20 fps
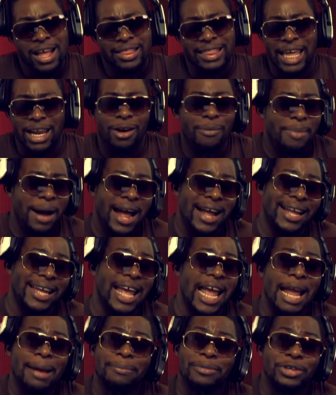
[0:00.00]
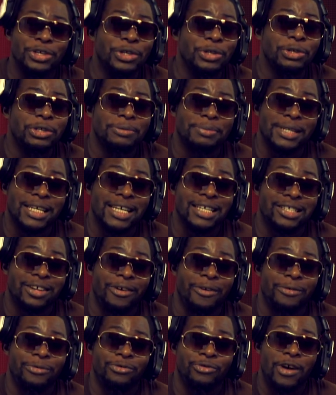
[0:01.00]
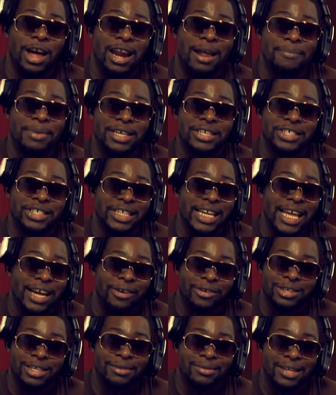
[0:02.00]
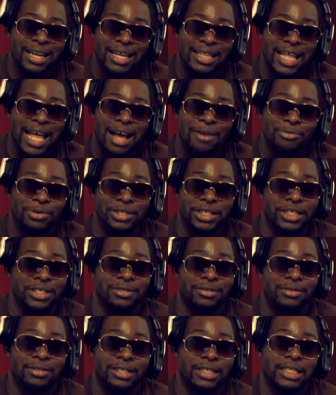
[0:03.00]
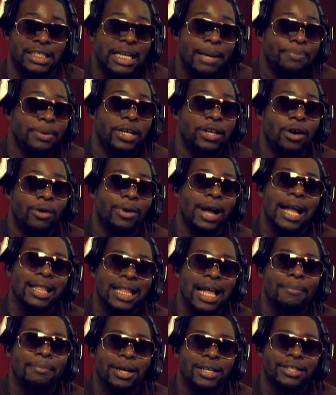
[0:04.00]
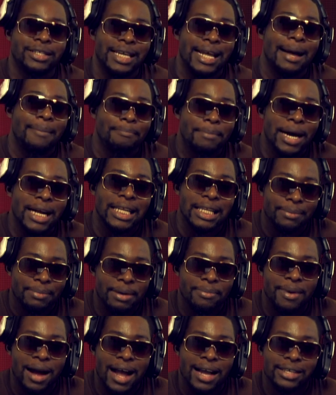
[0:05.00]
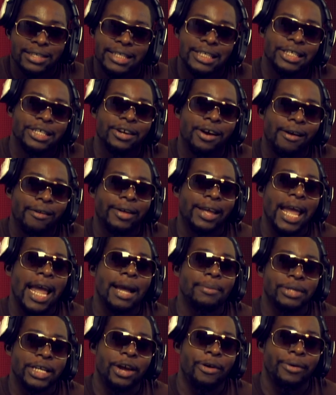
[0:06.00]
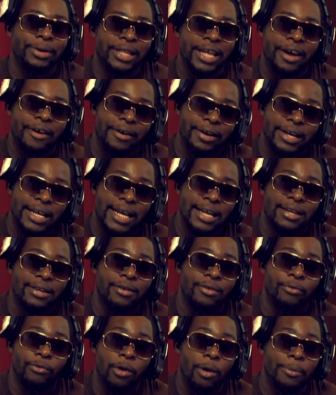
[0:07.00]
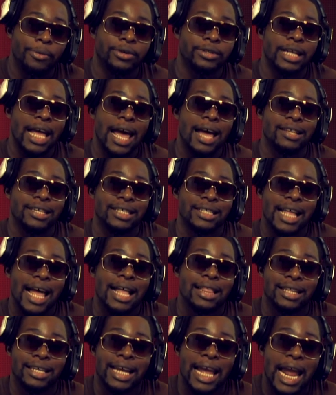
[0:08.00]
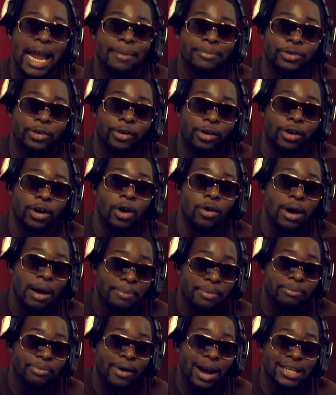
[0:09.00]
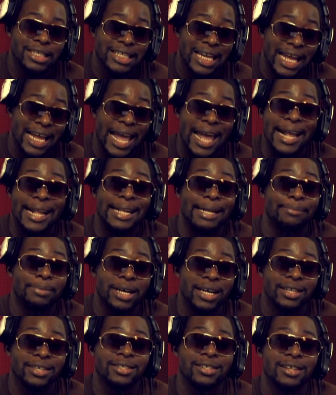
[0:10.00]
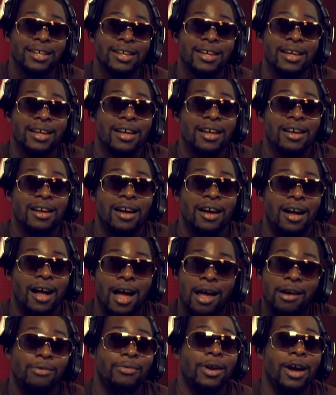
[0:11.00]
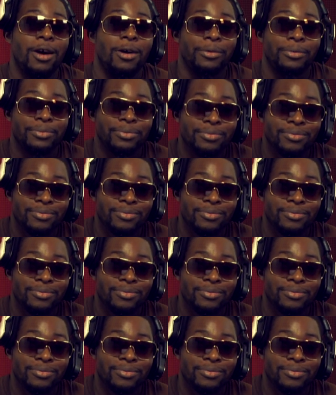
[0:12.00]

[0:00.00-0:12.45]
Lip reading: They don't buy a game used because they're trying to be slick or something like that. We just simply don't got that much damn money to be buying $60 games here and there. And then the rumors has it that the games are going to go up in price to like $80. I don't know.